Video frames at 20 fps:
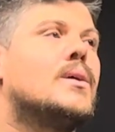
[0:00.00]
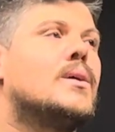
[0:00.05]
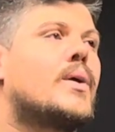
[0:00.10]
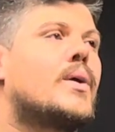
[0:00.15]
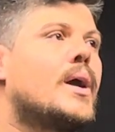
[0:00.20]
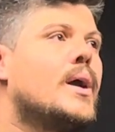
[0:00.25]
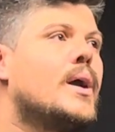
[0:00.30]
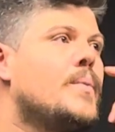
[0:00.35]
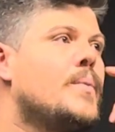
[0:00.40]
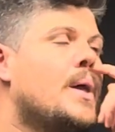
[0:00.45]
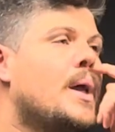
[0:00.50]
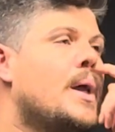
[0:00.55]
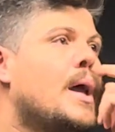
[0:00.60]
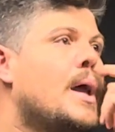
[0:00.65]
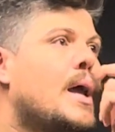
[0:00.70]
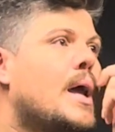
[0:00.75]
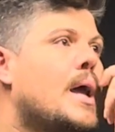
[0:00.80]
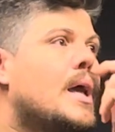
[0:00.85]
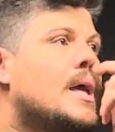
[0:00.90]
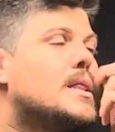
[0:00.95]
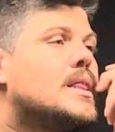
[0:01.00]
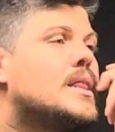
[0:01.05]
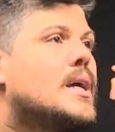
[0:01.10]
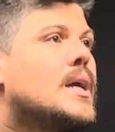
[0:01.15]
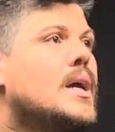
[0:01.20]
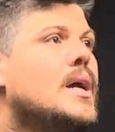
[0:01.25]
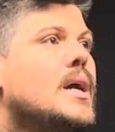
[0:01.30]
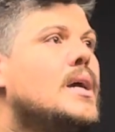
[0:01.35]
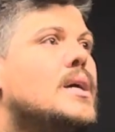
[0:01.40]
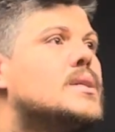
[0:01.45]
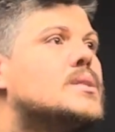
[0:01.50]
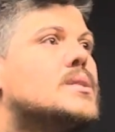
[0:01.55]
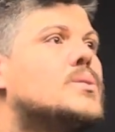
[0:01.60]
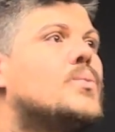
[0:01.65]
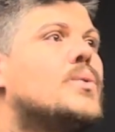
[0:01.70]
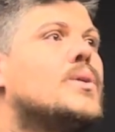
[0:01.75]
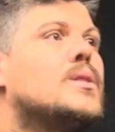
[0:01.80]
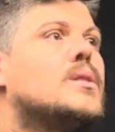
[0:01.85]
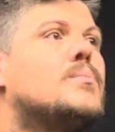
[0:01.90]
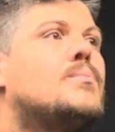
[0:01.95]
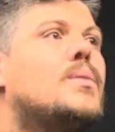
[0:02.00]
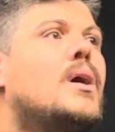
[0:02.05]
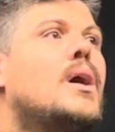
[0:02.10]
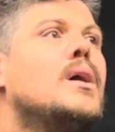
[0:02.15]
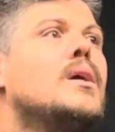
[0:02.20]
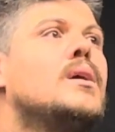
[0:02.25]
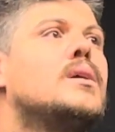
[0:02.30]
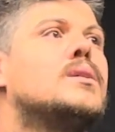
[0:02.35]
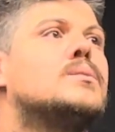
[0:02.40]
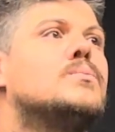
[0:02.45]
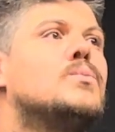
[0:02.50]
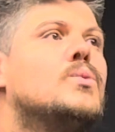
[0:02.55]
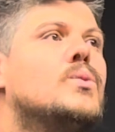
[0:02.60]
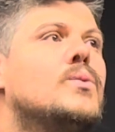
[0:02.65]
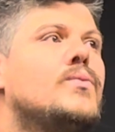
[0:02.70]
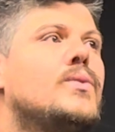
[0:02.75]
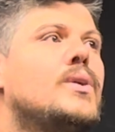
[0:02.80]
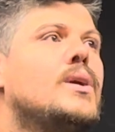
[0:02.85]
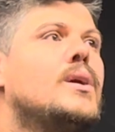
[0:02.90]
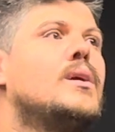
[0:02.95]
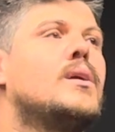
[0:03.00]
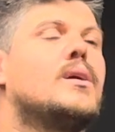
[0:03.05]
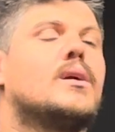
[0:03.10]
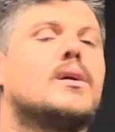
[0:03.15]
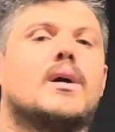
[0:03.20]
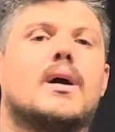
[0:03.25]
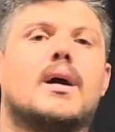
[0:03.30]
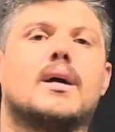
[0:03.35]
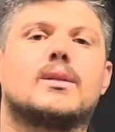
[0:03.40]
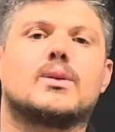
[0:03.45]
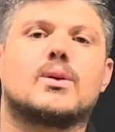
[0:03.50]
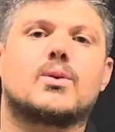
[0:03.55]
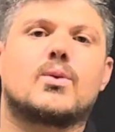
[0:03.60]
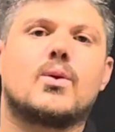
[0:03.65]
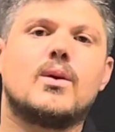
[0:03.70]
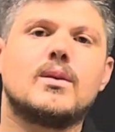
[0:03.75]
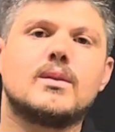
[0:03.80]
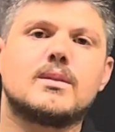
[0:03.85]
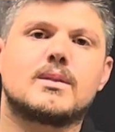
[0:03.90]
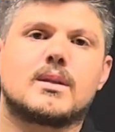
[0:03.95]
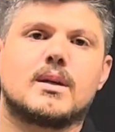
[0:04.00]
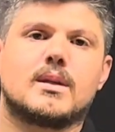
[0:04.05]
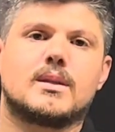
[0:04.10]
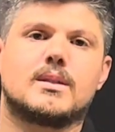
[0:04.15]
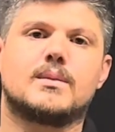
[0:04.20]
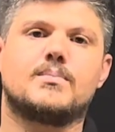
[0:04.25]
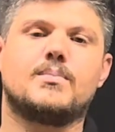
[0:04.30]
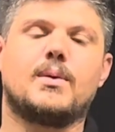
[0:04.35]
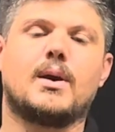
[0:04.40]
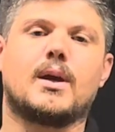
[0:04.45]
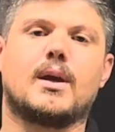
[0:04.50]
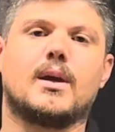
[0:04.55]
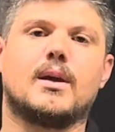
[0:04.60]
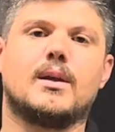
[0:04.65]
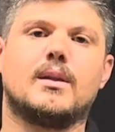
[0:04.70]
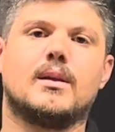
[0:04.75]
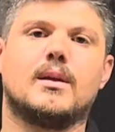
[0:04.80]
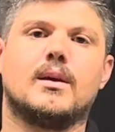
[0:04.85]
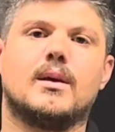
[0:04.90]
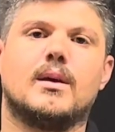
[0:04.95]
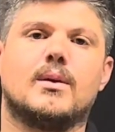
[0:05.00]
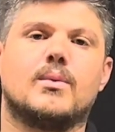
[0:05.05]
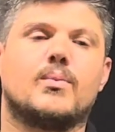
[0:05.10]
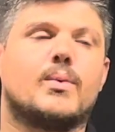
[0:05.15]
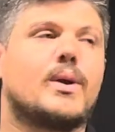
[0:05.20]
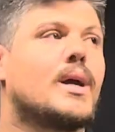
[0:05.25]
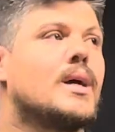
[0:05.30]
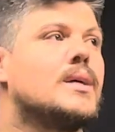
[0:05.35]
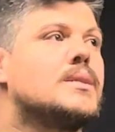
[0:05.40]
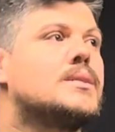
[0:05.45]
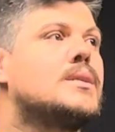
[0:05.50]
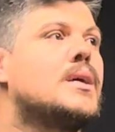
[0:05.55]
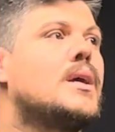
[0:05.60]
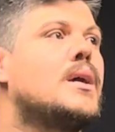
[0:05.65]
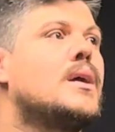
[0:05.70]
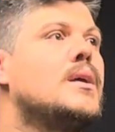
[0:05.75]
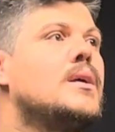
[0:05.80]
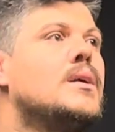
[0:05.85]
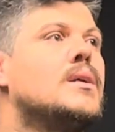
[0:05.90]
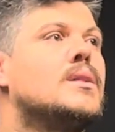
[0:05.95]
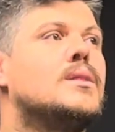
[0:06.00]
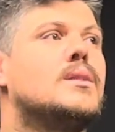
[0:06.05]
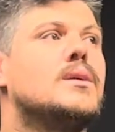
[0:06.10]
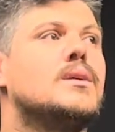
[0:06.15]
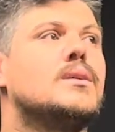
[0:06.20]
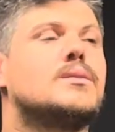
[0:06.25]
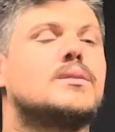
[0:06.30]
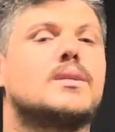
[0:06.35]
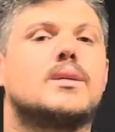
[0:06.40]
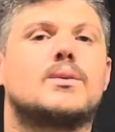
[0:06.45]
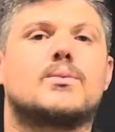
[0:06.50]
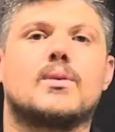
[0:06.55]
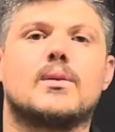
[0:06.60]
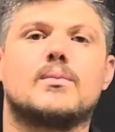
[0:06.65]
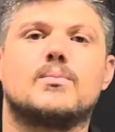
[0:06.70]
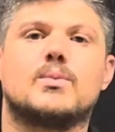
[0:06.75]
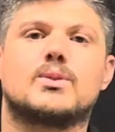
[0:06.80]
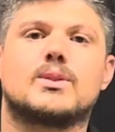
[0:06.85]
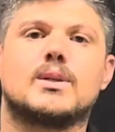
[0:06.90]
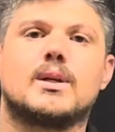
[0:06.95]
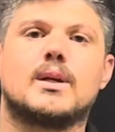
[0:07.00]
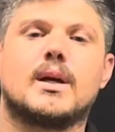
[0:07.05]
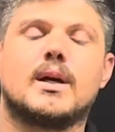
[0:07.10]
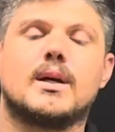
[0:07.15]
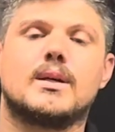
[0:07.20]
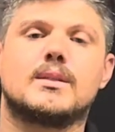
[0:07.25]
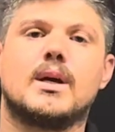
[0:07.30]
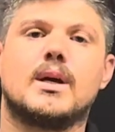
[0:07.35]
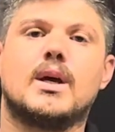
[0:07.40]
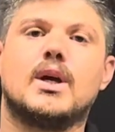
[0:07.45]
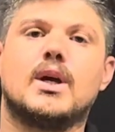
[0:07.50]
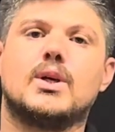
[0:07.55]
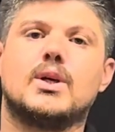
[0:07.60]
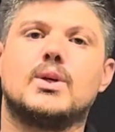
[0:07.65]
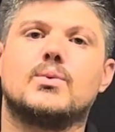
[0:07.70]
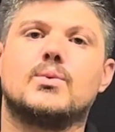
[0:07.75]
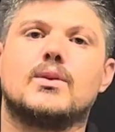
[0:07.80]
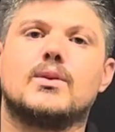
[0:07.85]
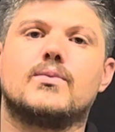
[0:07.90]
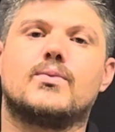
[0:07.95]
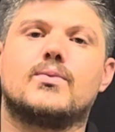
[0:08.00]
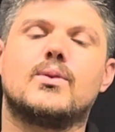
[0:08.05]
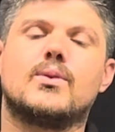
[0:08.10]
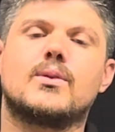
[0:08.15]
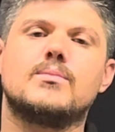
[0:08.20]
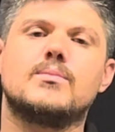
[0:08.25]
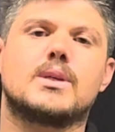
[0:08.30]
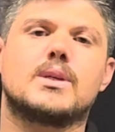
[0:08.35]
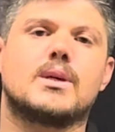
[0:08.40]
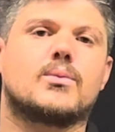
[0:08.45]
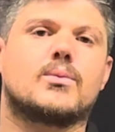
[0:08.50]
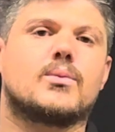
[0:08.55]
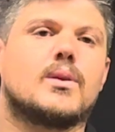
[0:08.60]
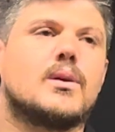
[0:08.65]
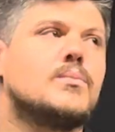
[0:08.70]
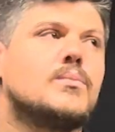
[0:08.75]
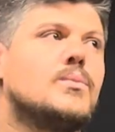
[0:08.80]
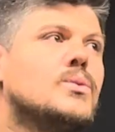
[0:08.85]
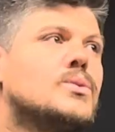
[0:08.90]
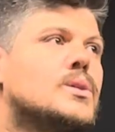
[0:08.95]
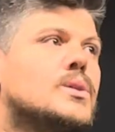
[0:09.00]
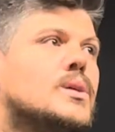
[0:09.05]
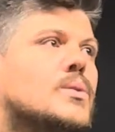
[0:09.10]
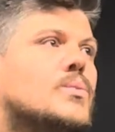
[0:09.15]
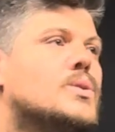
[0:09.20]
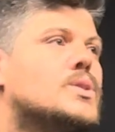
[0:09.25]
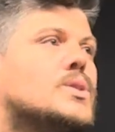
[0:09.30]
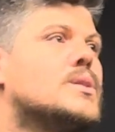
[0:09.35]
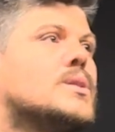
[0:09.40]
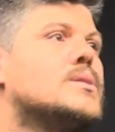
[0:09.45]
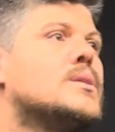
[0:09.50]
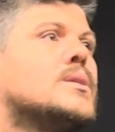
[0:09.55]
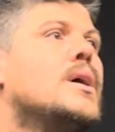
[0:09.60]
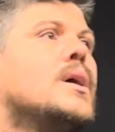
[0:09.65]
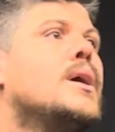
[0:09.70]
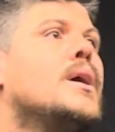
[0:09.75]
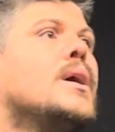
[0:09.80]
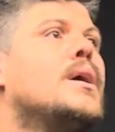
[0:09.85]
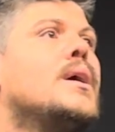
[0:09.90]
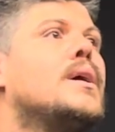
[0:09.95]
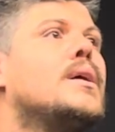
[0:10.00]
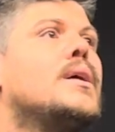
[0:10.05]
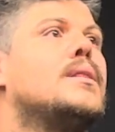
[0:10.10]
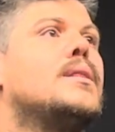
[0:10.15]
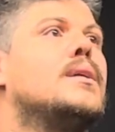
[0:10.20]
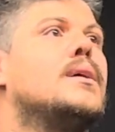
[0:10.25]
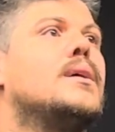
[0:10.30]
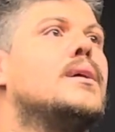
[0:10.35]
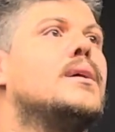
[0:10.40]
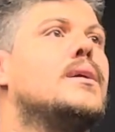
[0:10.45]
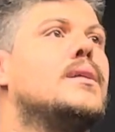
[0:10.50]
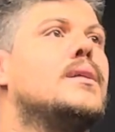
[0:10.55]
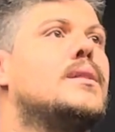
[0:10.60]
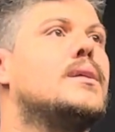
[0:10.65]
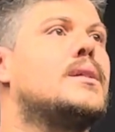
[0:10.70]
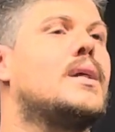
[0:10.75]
Okay, in the case when the bike is moving at a constant speed, we can say this circular motion is uniform circular motion, which is the